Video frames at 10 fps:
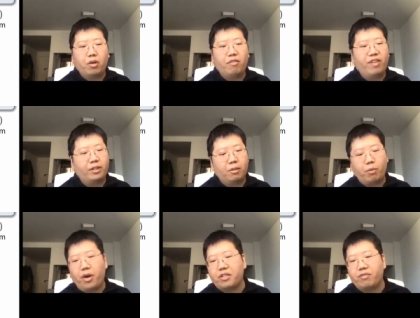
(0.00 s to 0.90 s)
affect the
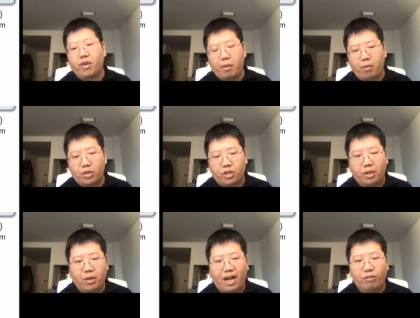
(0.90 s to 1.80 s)
price very much, and
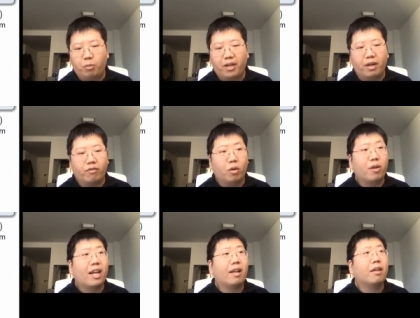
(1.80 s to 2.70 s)
you have to be careful about
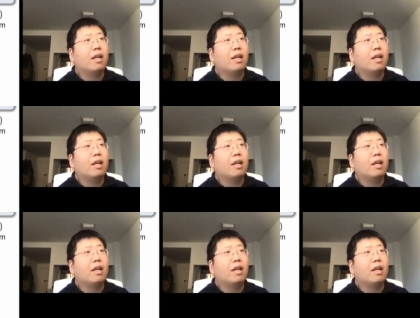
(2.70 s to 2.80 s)
that.